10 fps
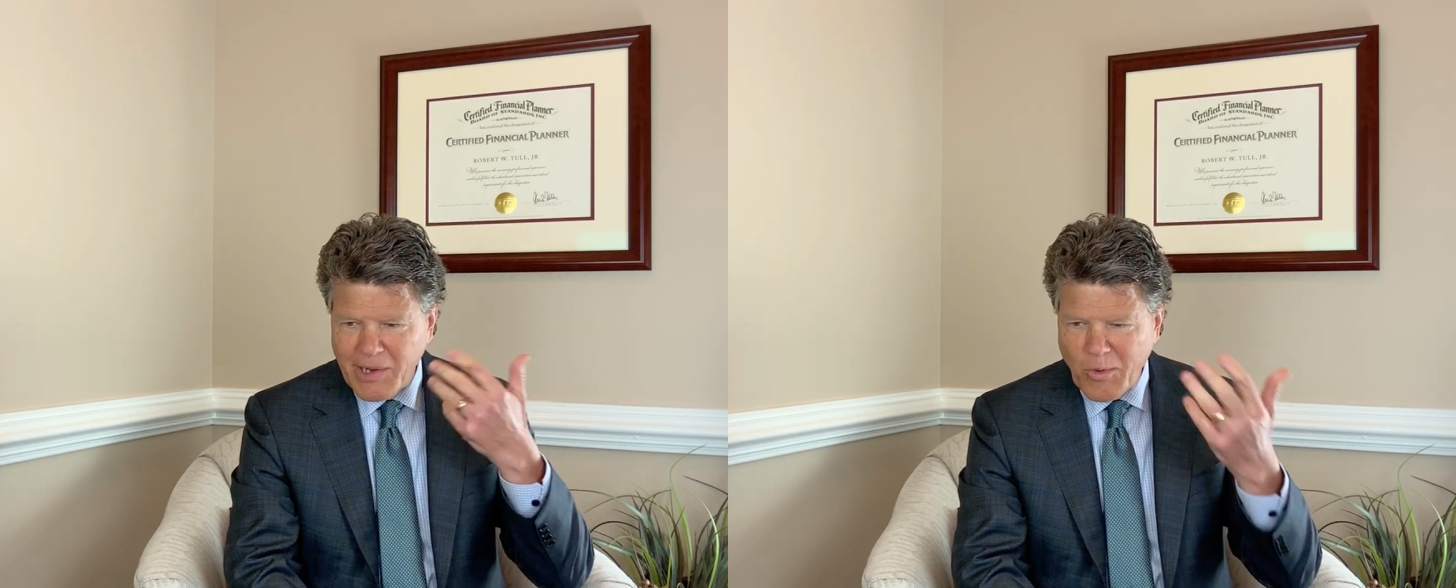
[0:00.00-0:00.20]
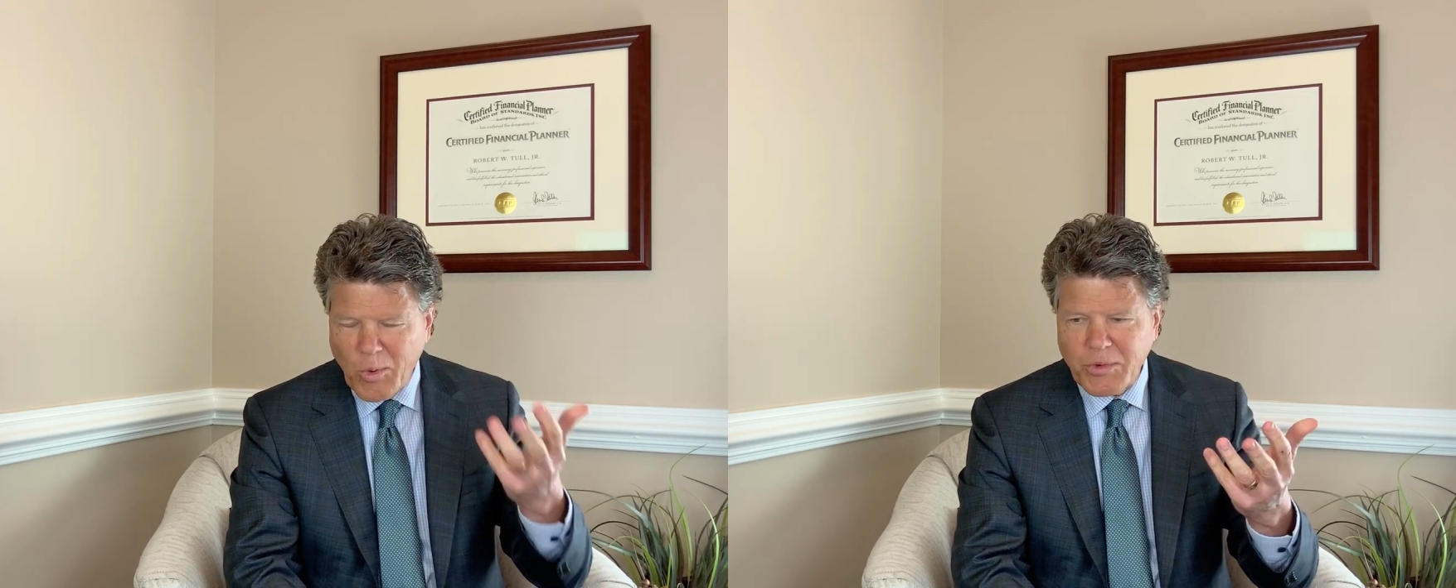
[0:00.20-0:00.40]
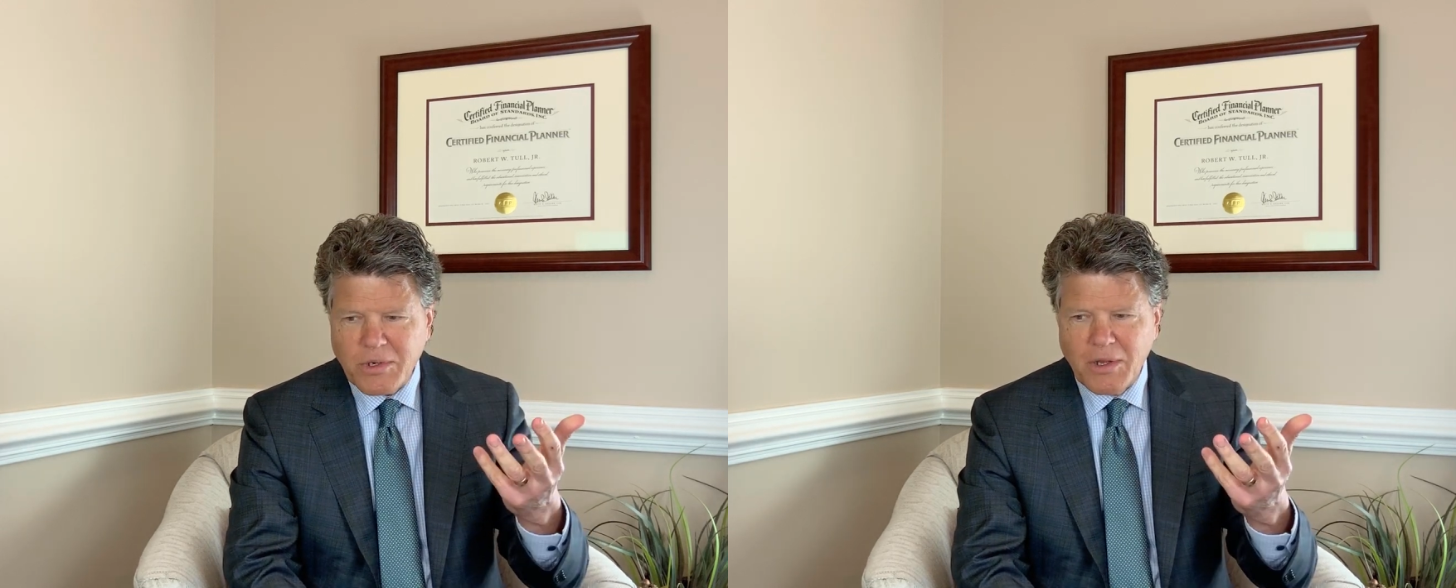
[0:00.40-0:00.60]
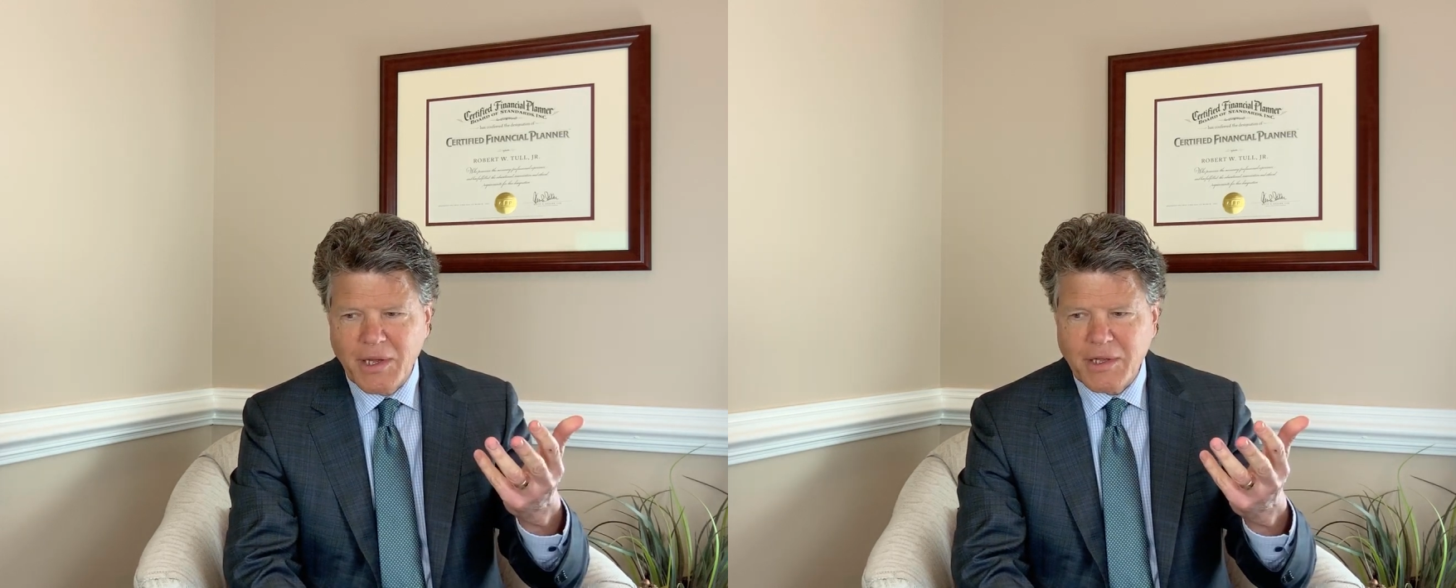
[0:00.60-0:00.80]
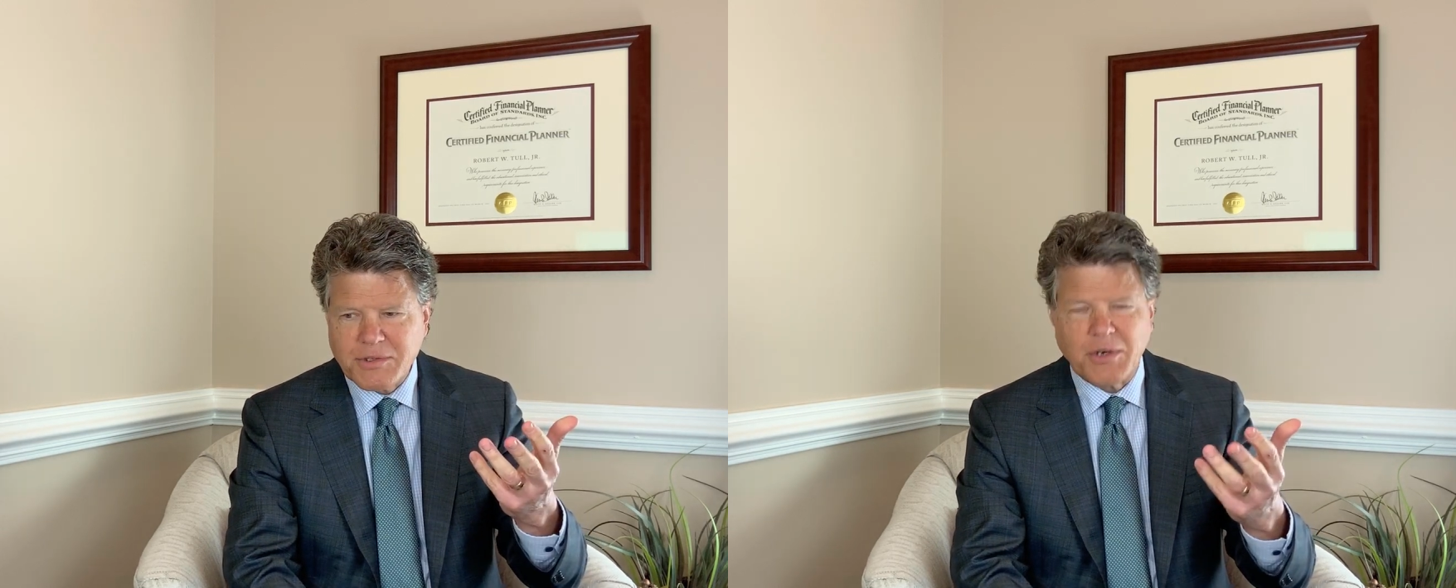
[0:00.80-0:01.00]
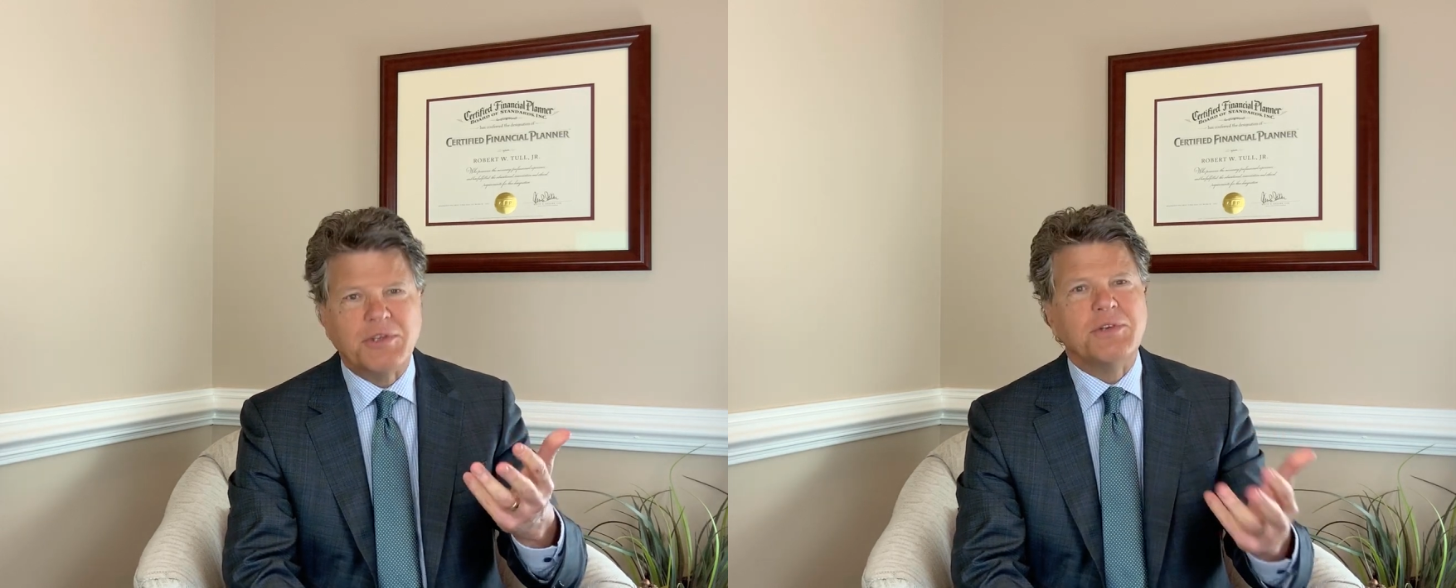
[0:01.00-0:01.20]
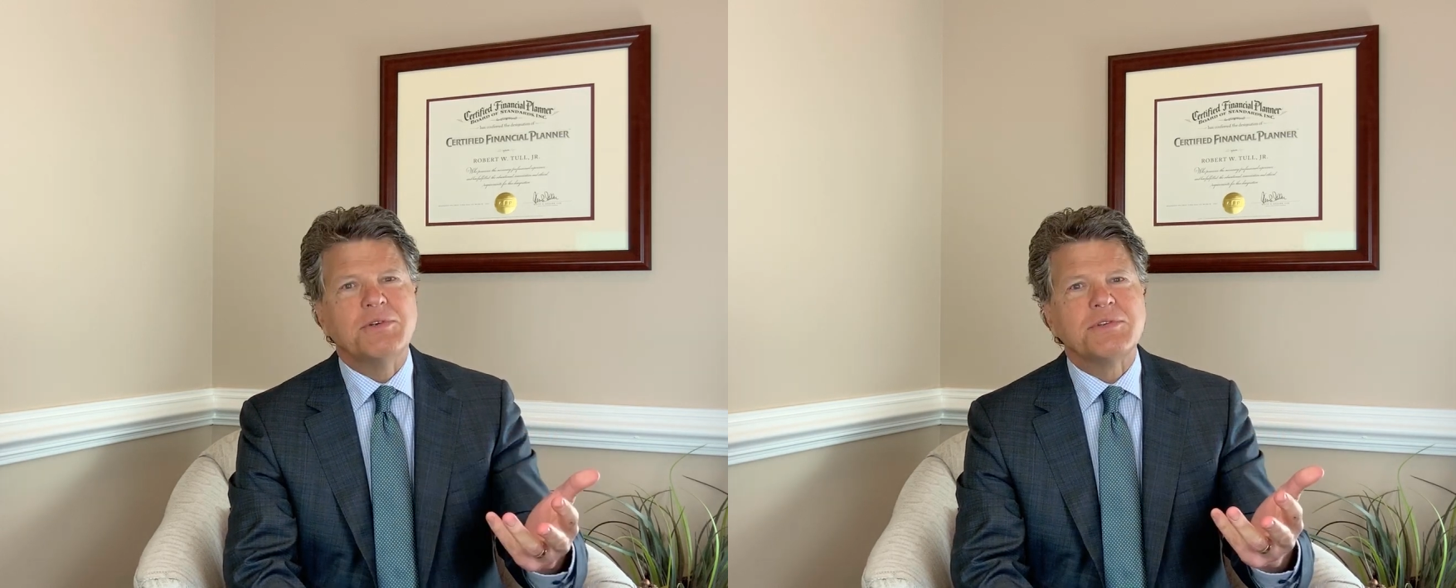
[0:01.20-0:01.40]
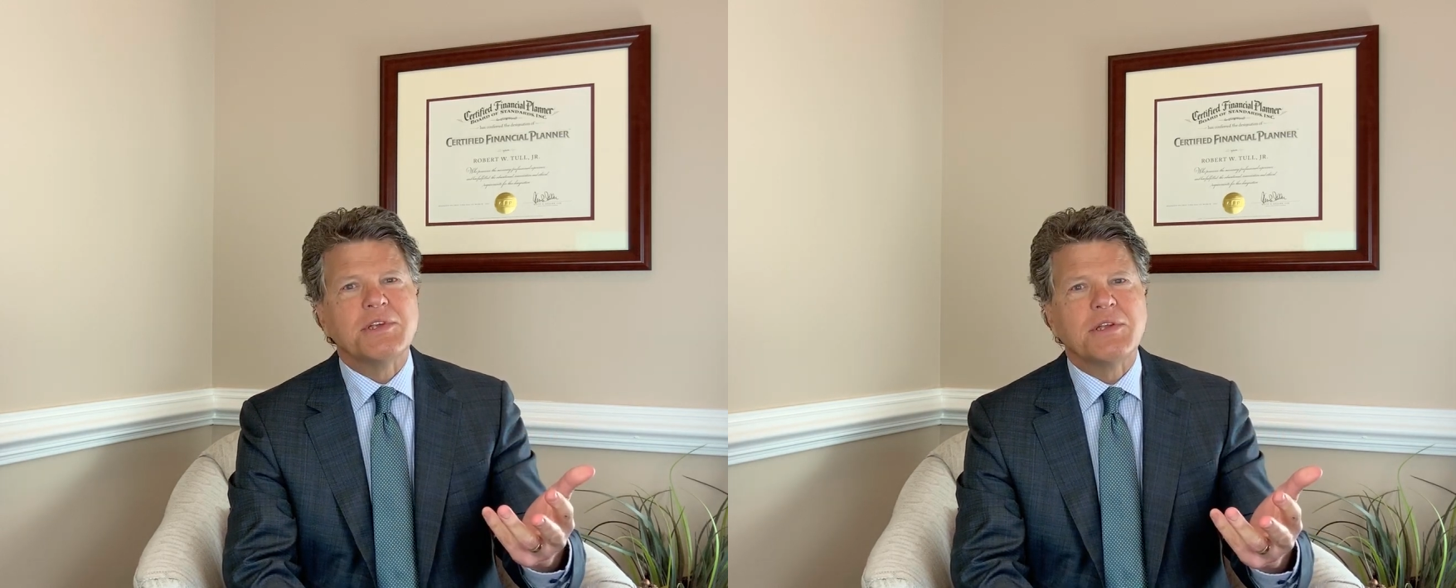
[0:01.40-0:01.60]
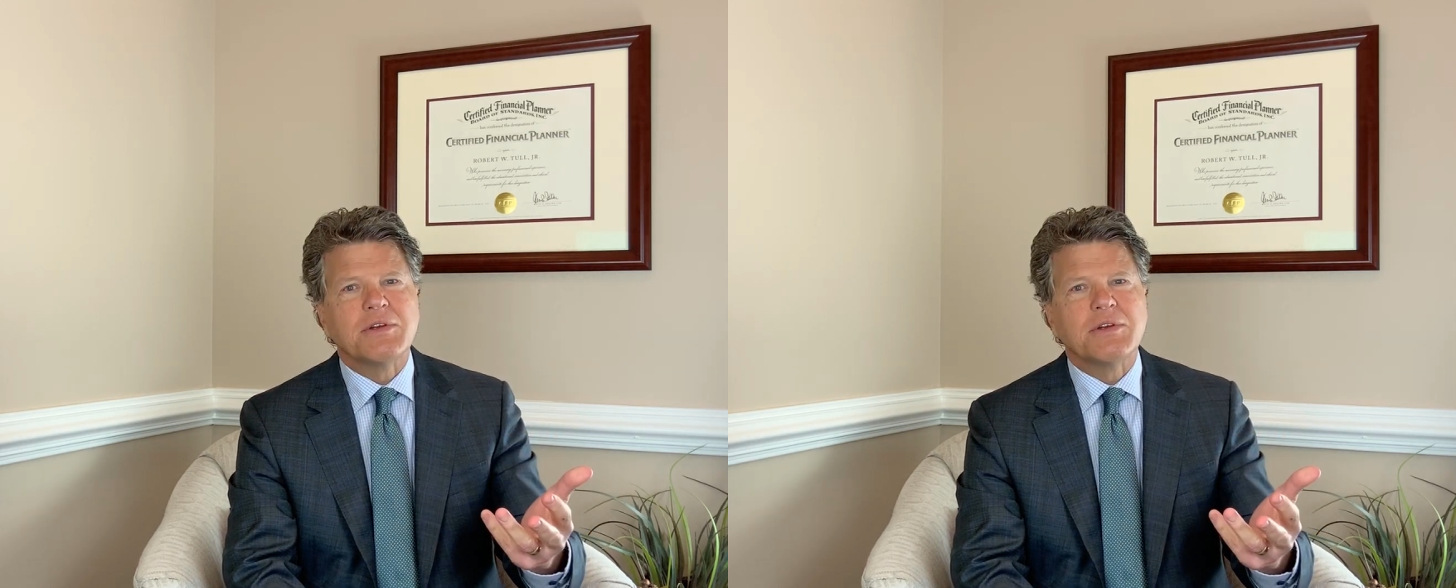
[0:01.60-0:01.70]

older clients are using